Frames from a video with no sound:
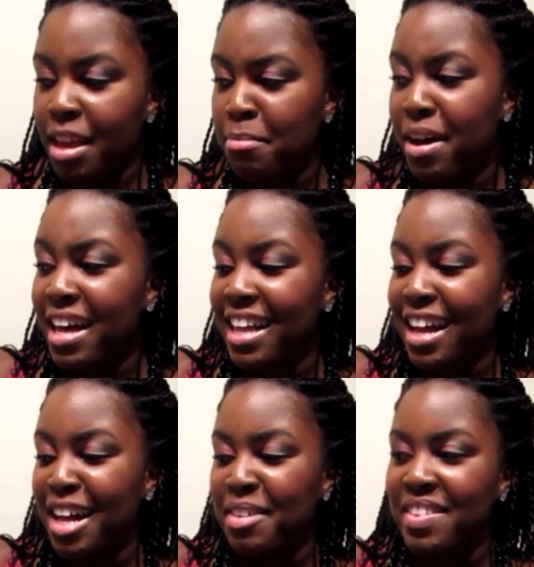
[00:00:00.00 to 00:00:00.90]
But
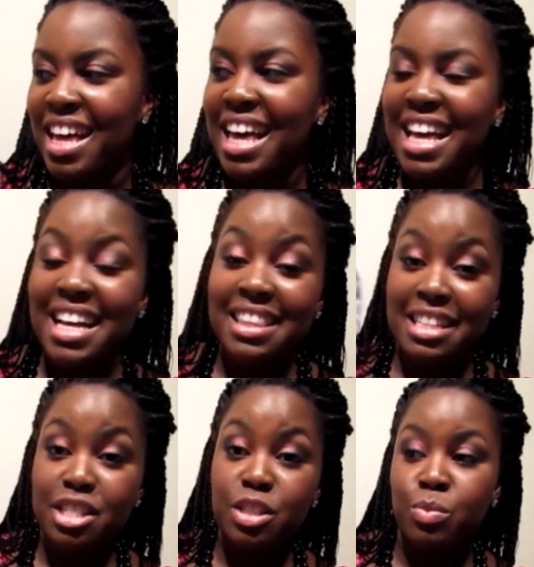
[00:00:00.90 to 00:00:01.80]

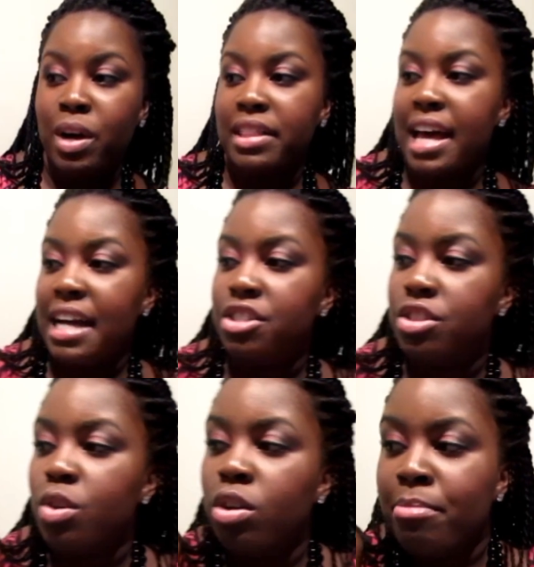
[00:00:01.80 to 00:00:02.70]
this is one that I
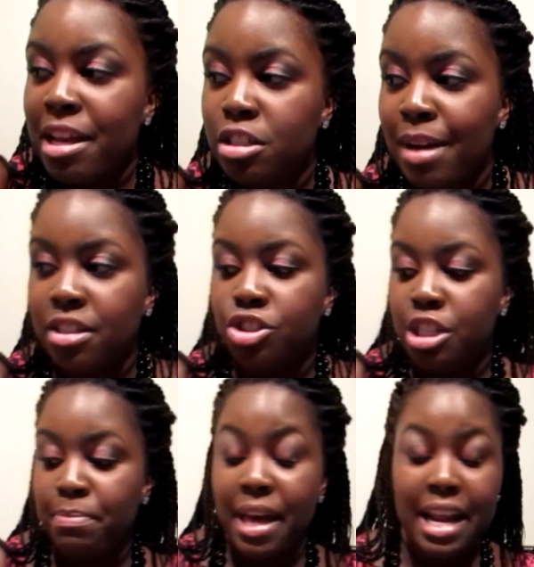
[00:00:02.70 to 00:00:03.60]
just sold. I'm actually about to
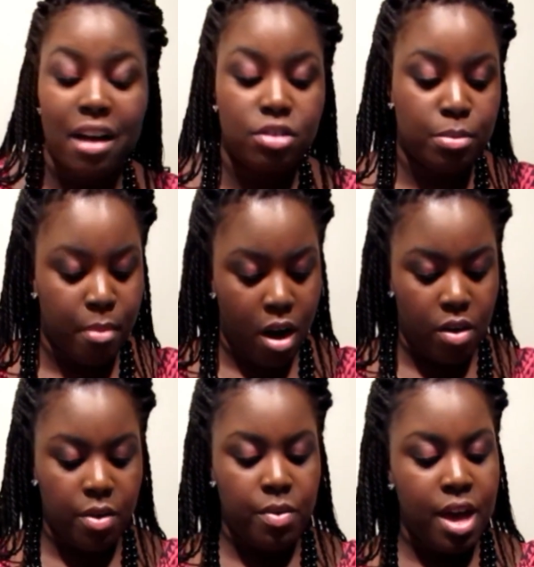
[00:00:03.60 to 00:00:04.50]
ship that out
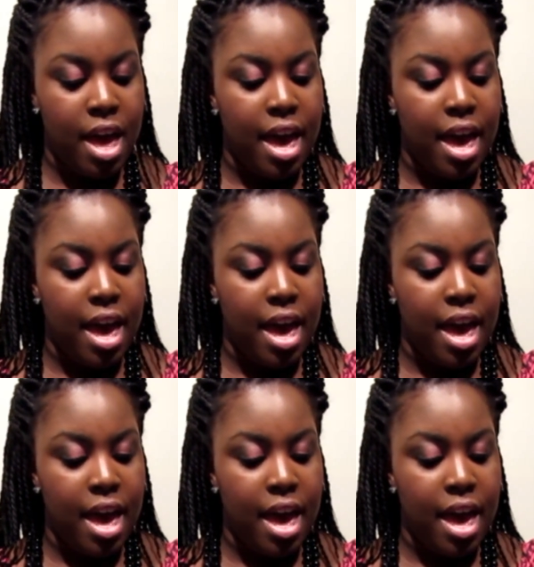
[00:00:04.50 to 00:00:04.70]
tomorrow.